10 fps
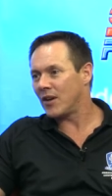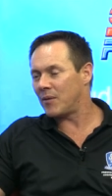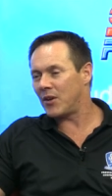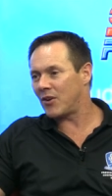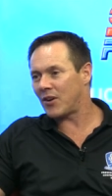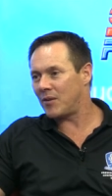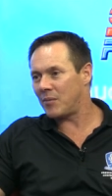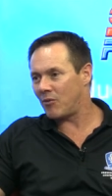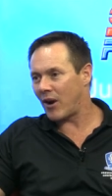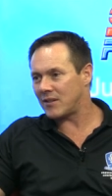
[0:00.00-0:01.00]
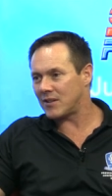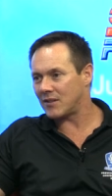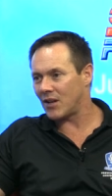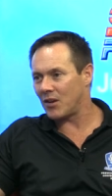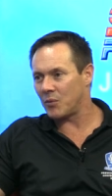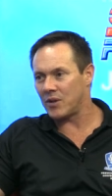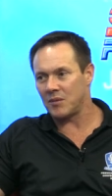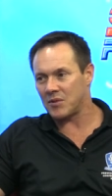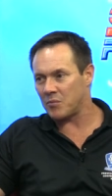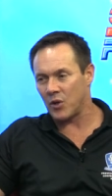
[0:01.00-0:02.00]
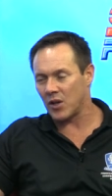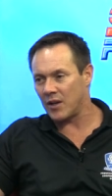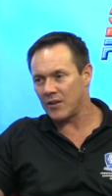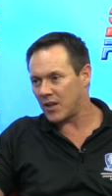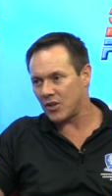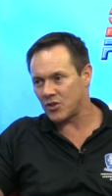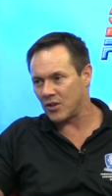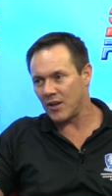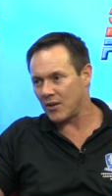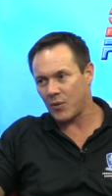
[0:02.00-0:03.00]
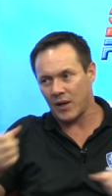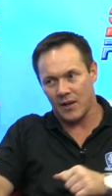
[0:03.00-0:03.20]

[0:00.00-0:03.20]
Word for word: I mean, you're not going to be racing down when there's a burglar in the kitchen and no.